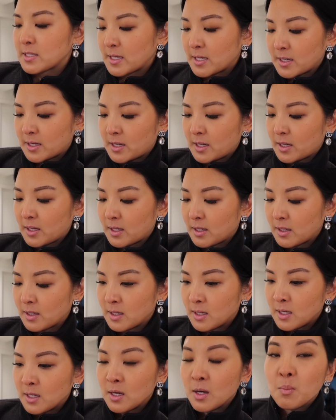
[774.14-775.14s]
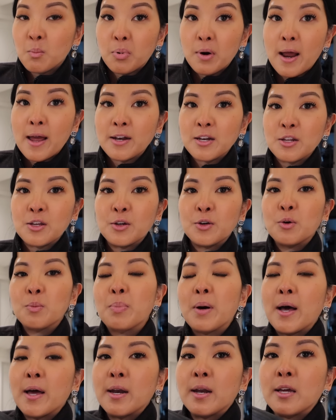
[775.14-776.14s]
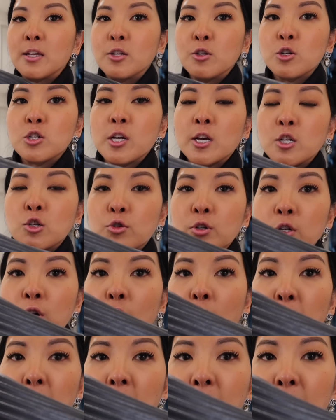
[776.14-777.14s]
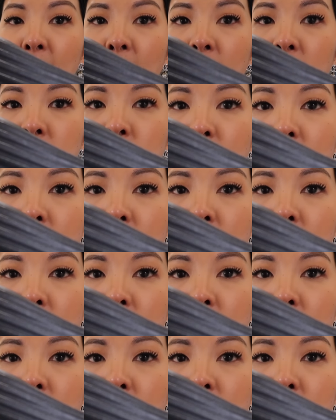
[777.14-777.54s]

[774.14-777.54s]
like brand new, but usually I treat all my bags,